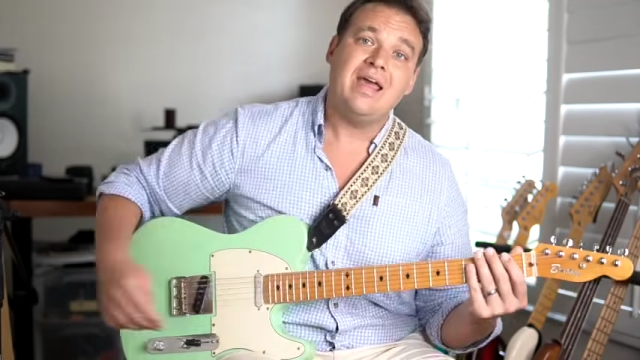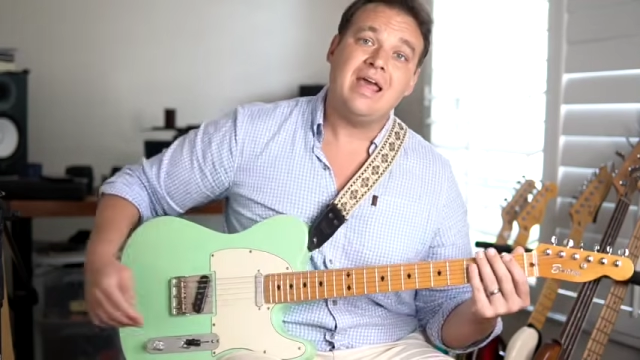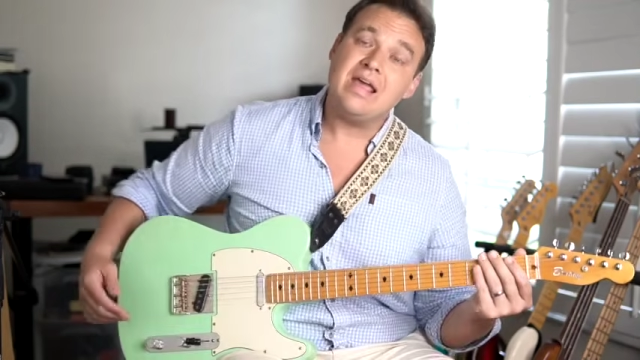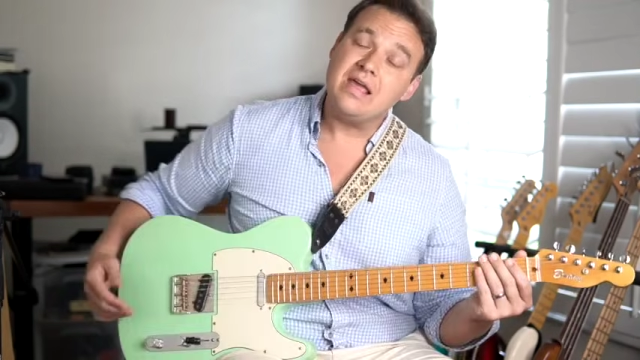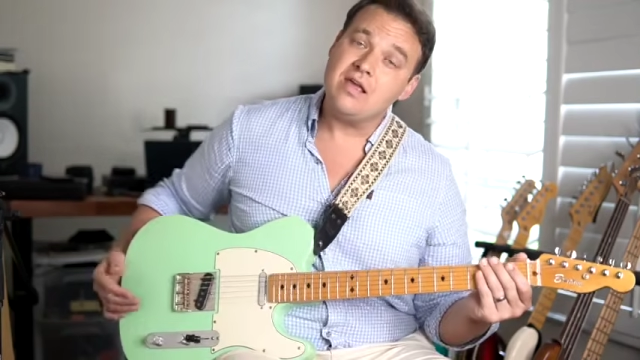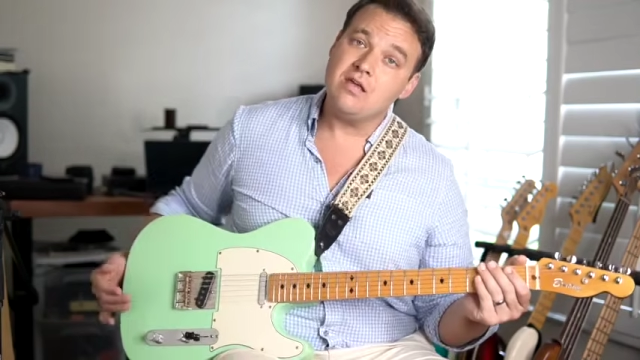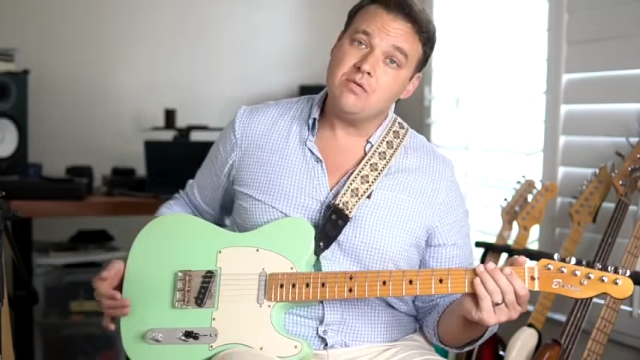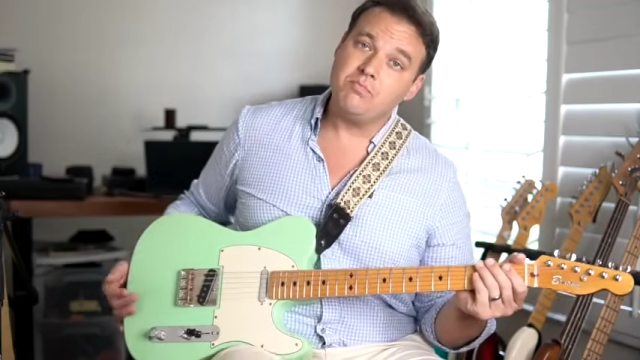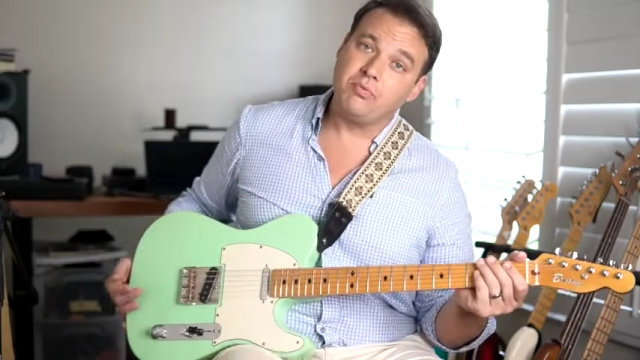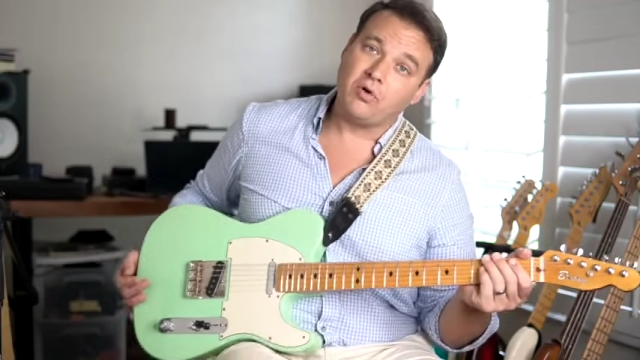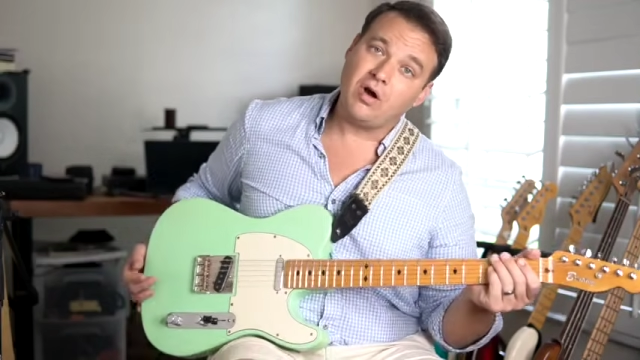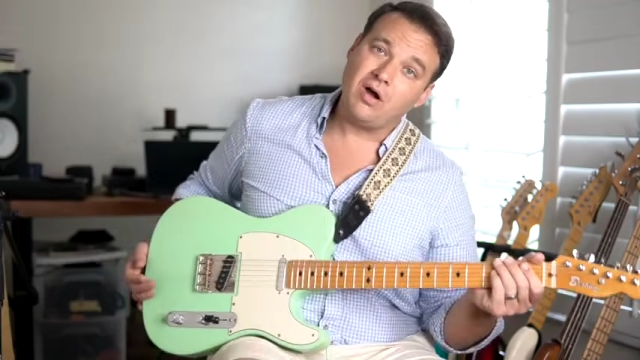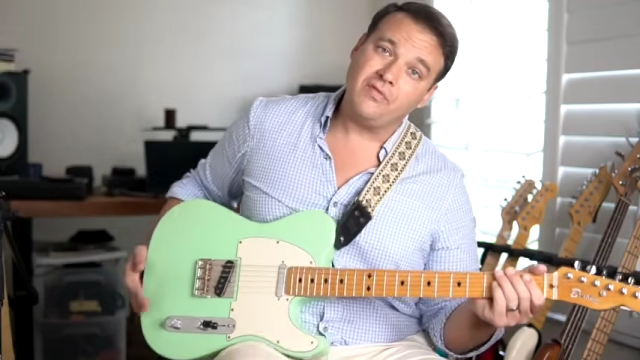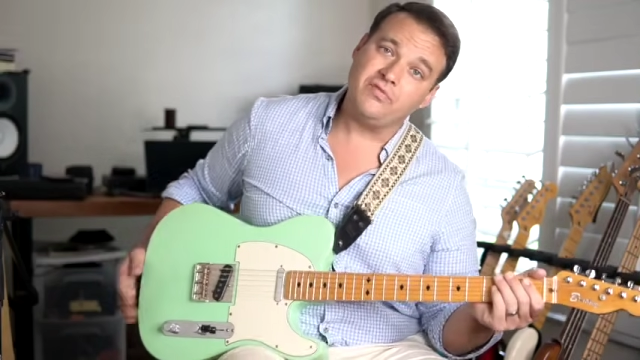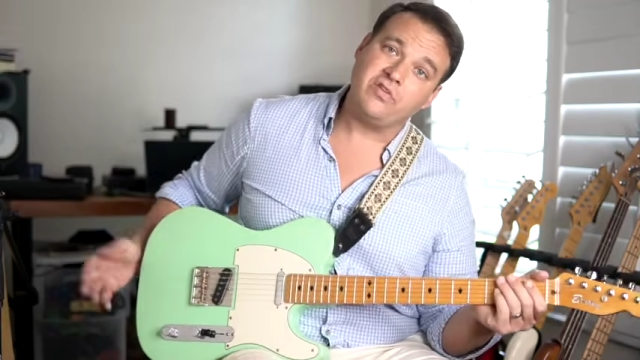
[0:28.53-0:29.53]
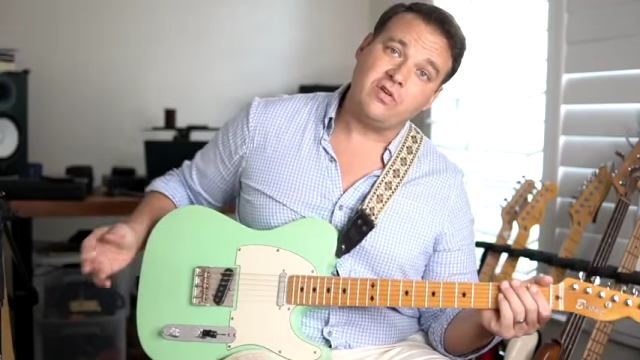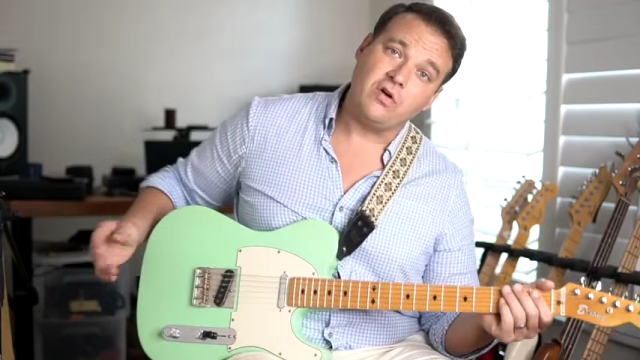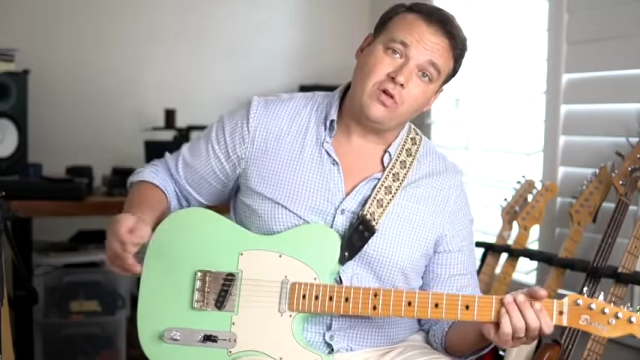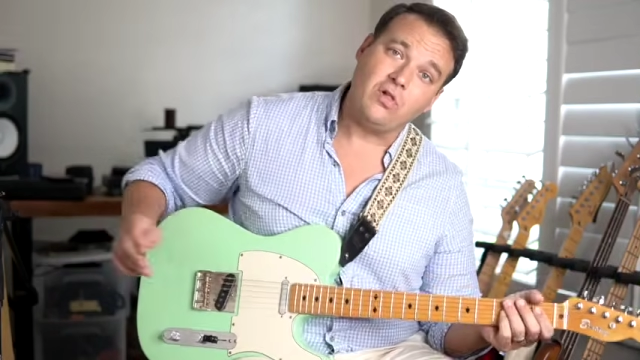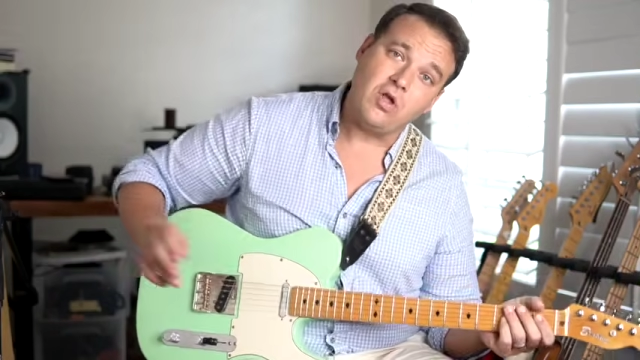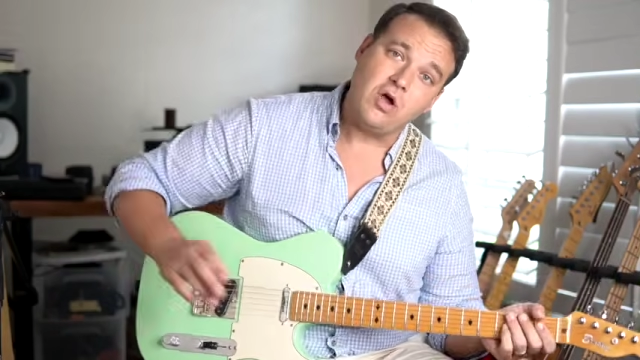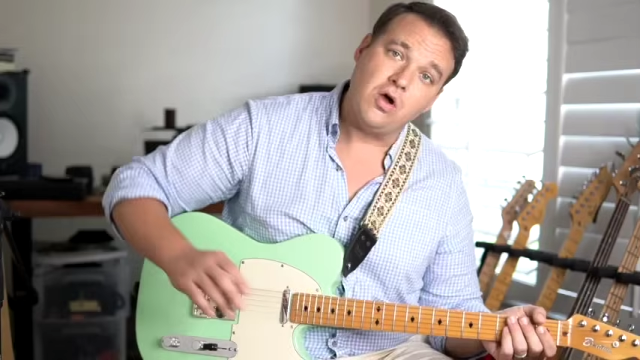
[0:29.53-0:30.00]
a improv
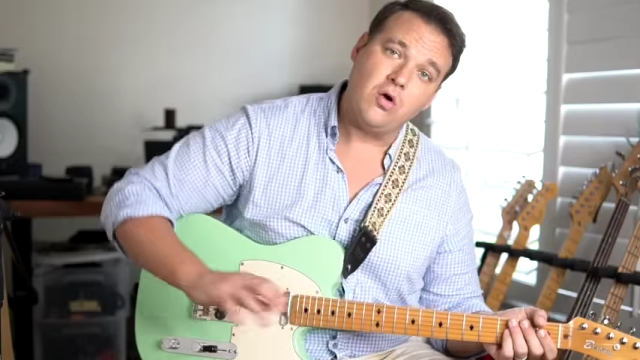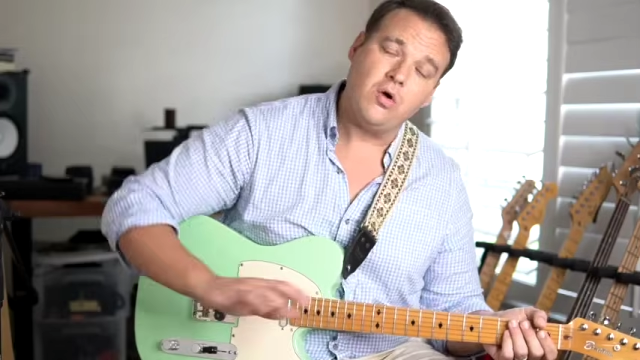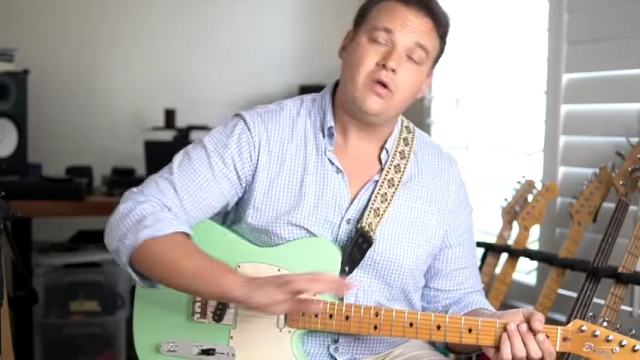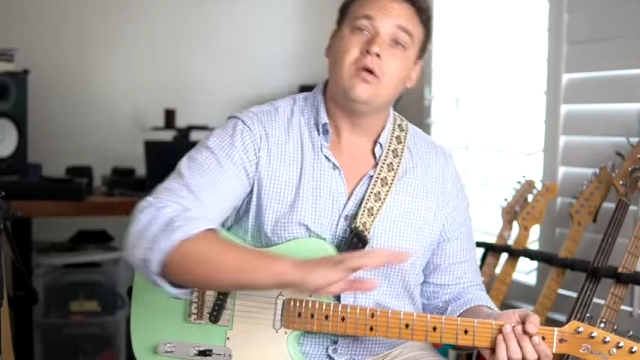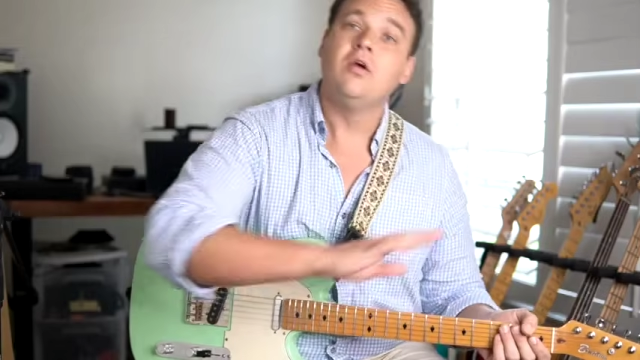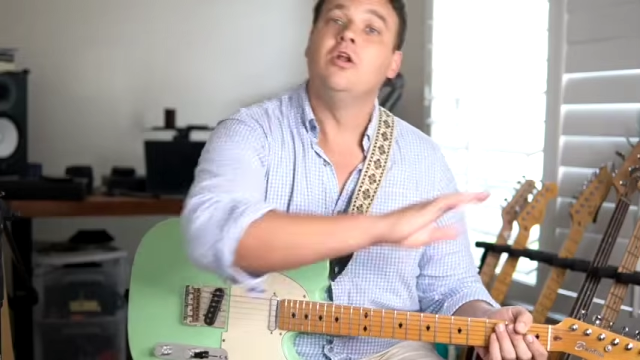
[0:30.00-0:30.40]
solo,